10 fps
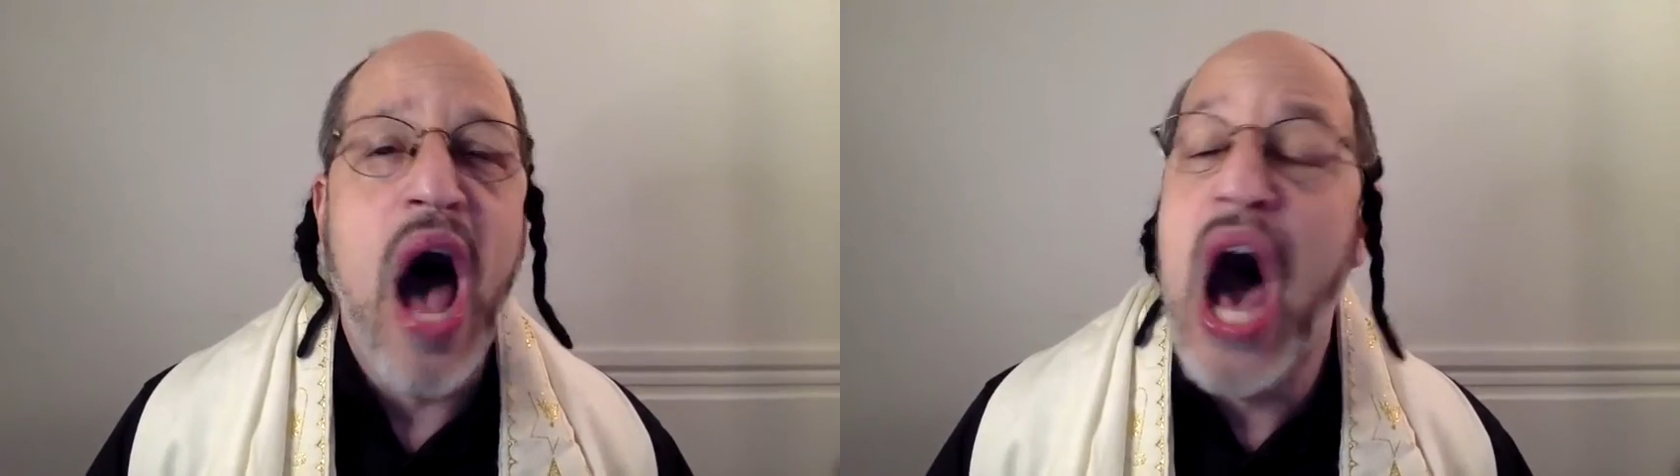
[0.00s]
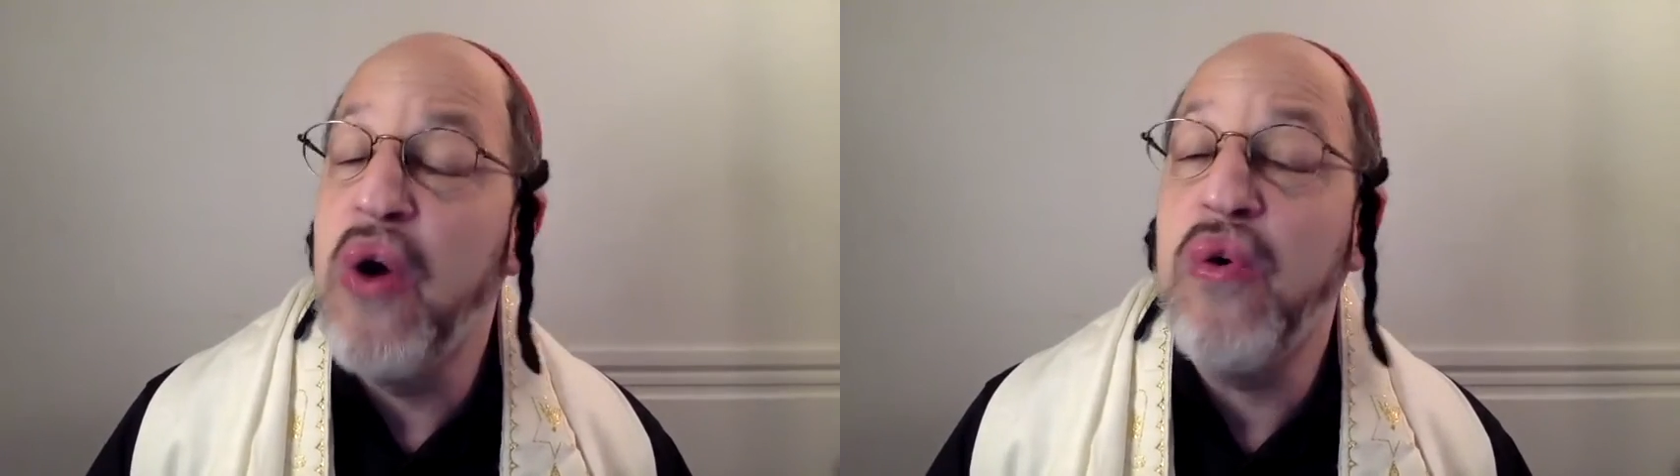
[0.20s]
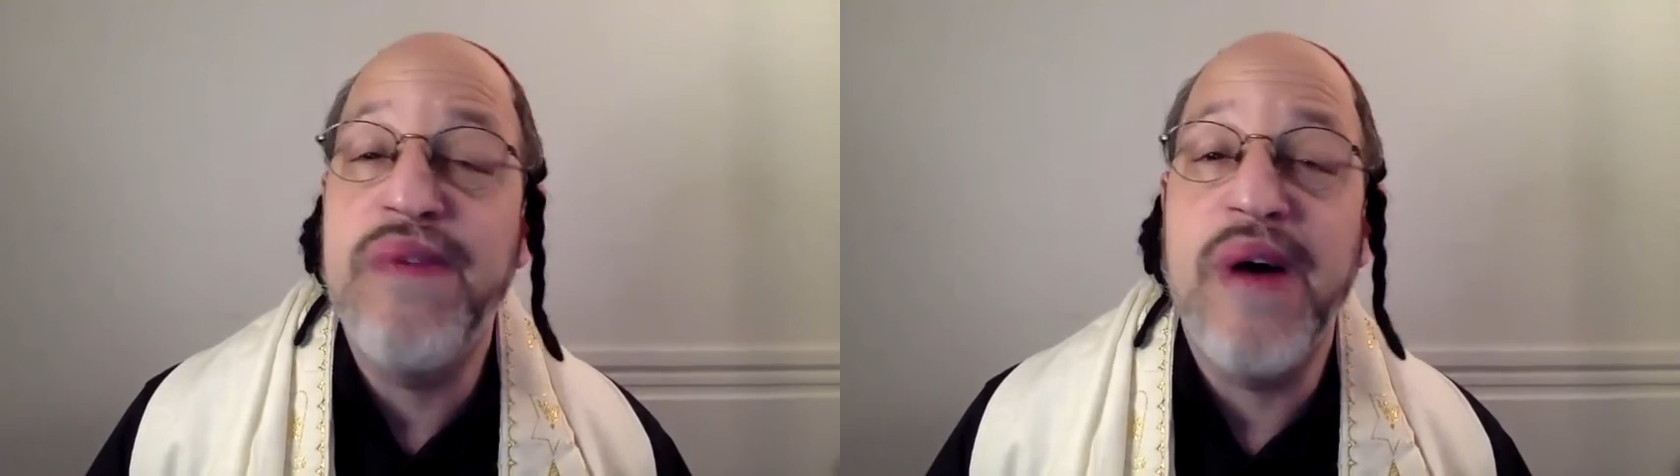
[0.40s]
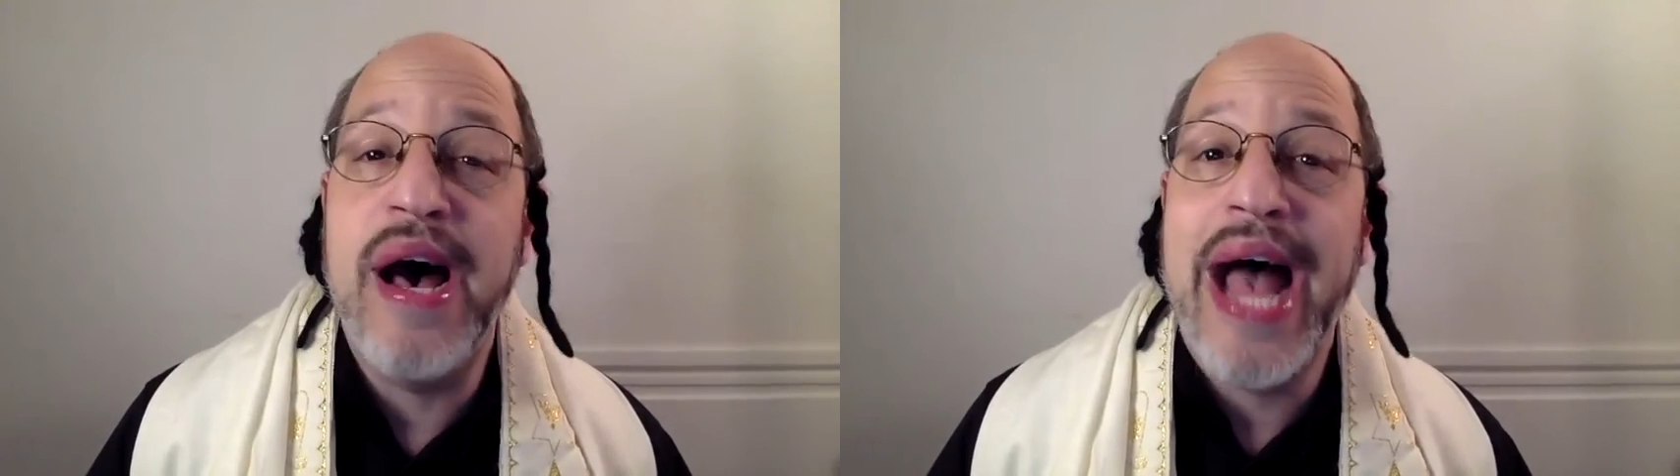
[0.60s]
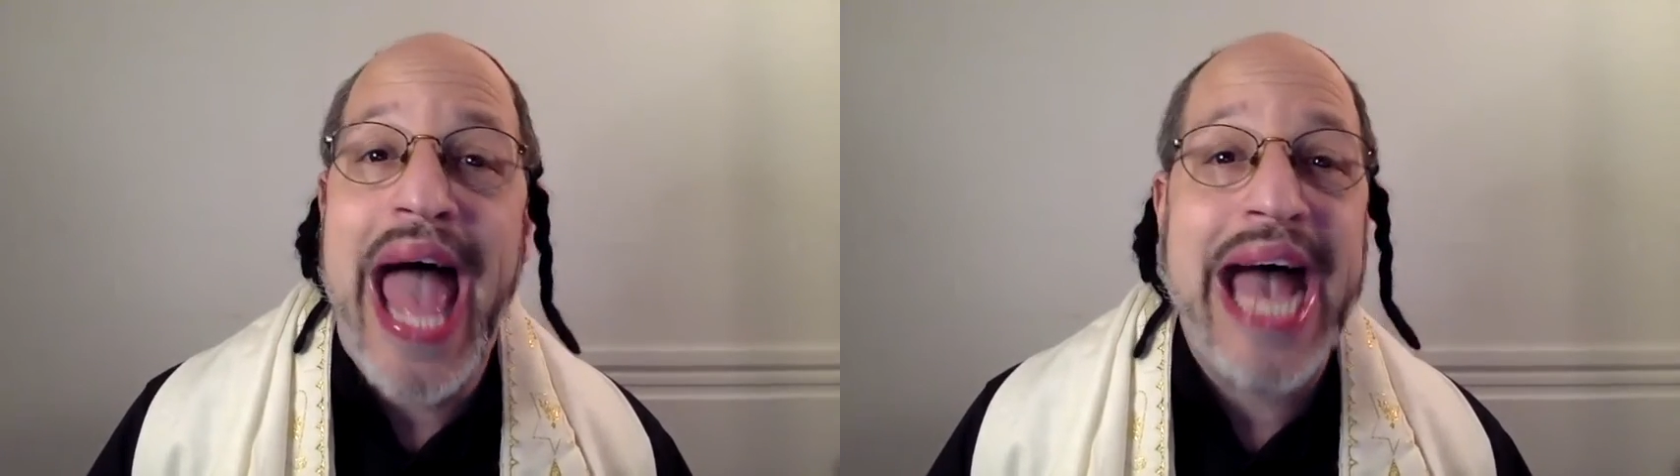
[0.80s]

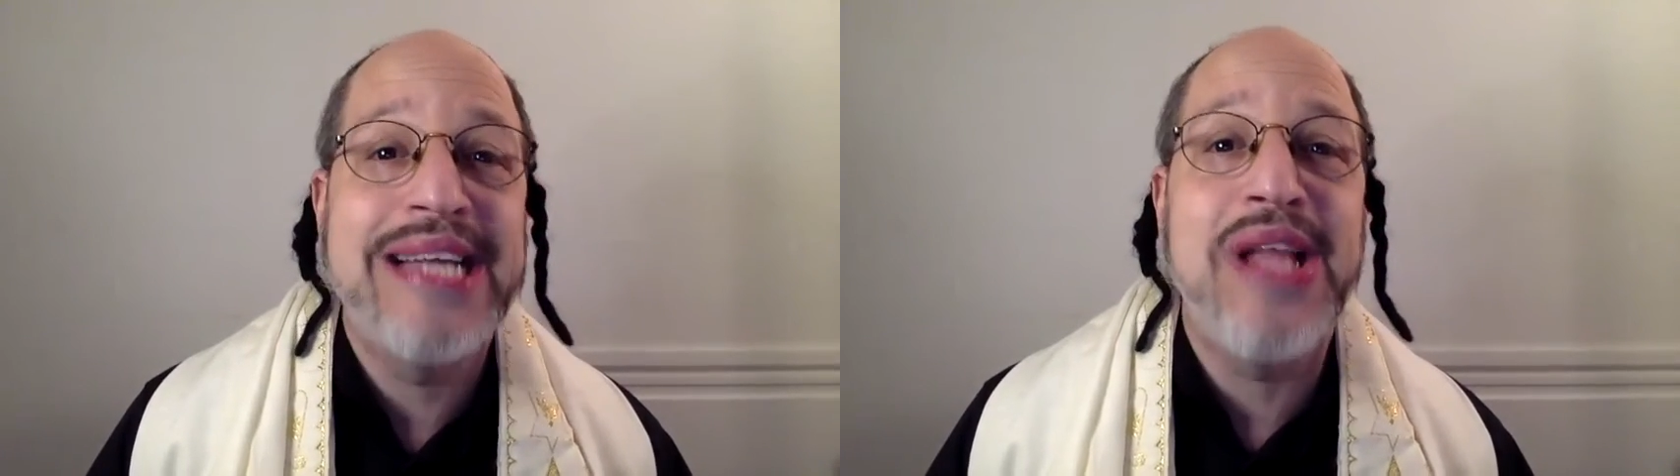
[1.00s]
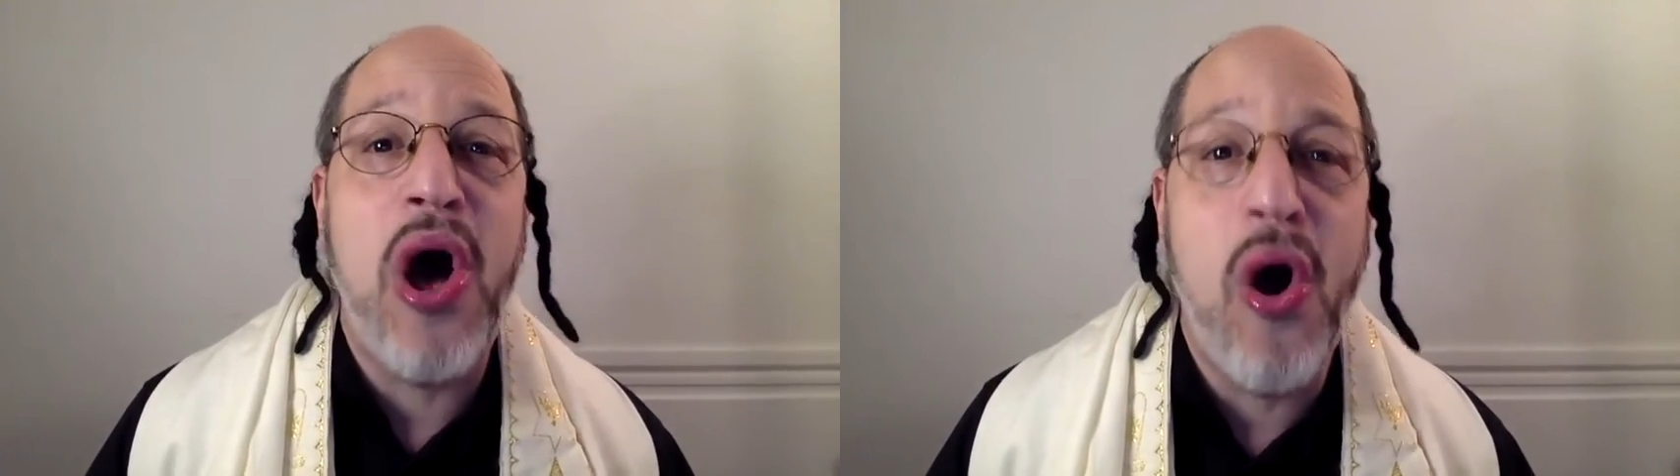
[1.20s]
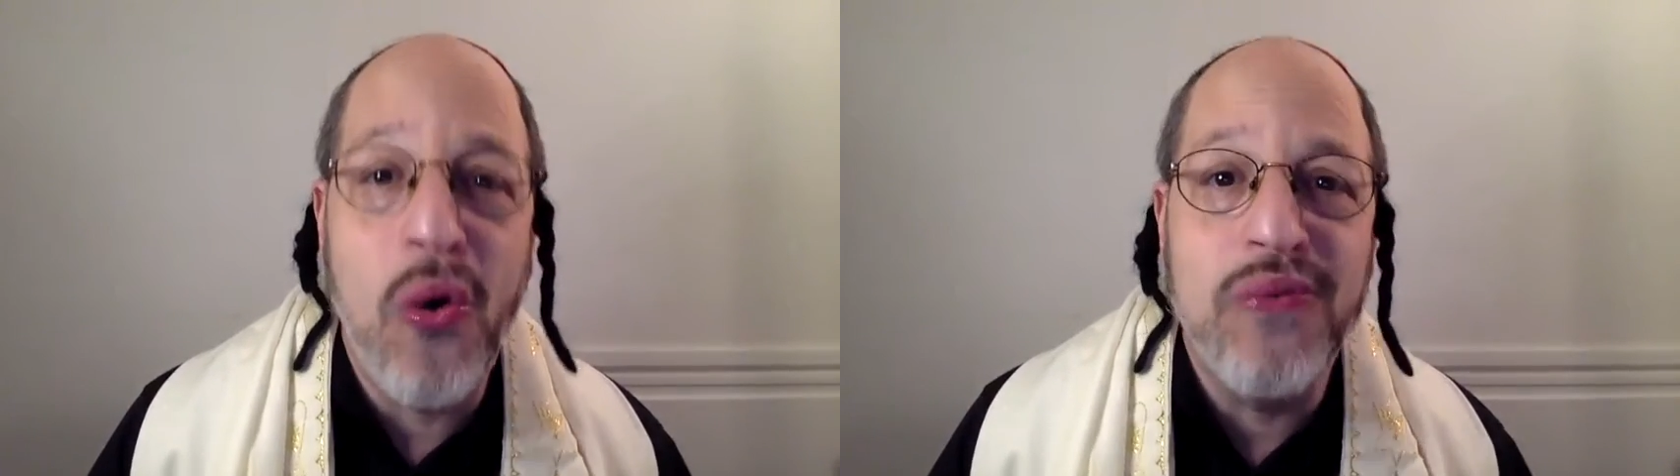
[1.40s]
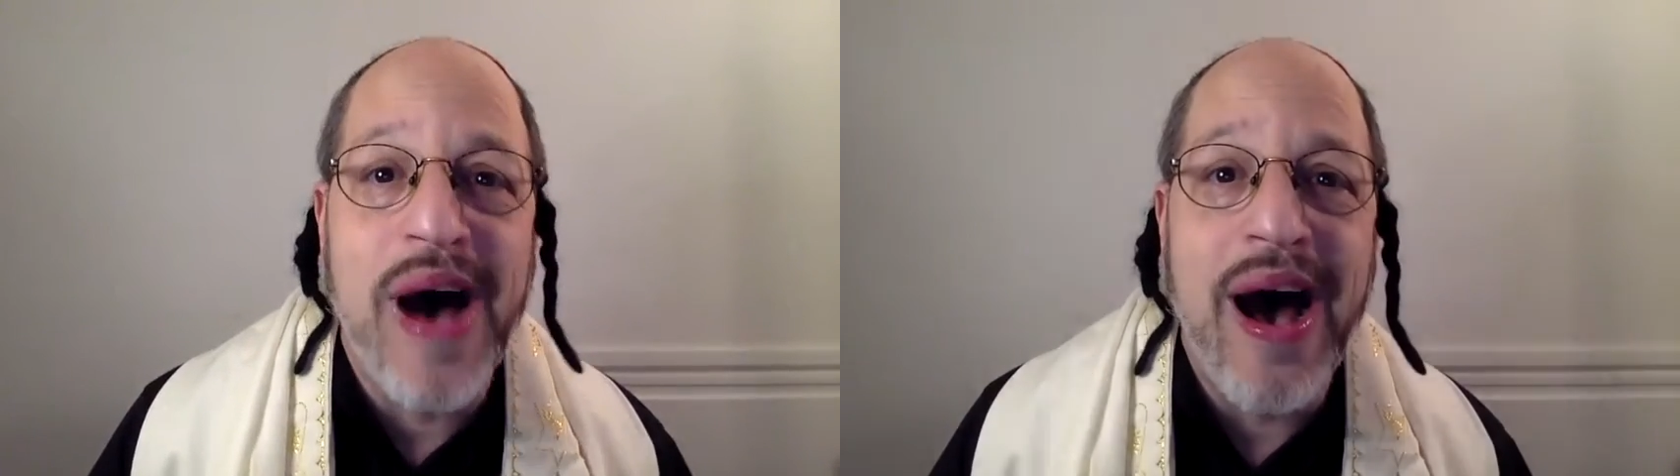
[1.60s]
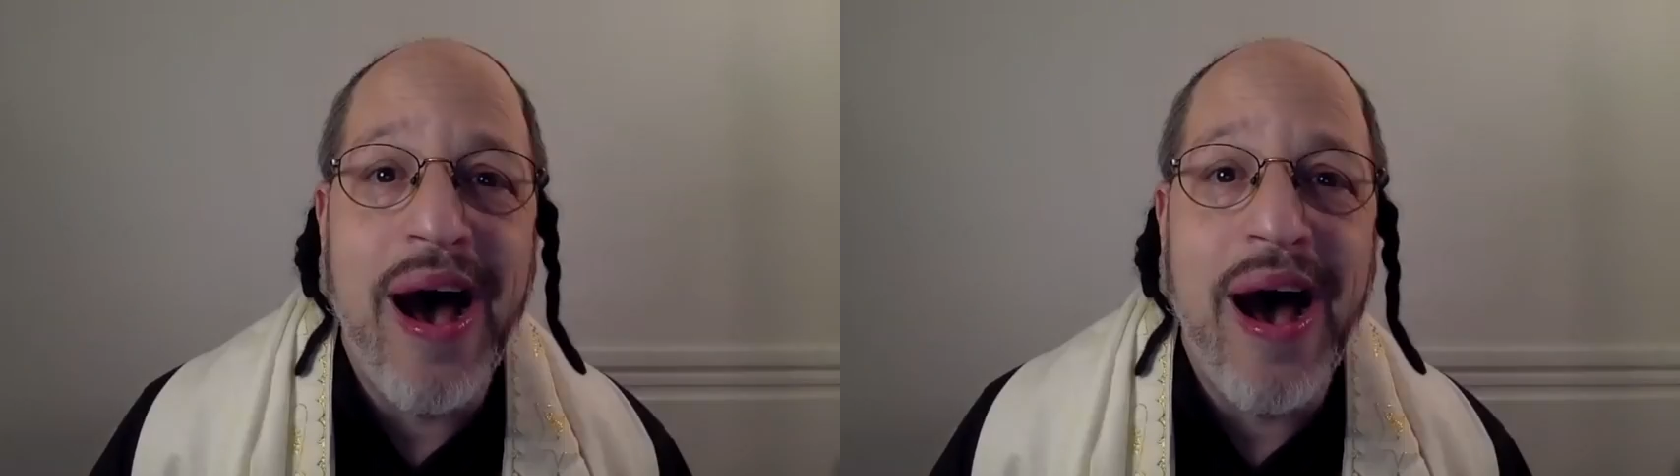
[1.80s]
over and over.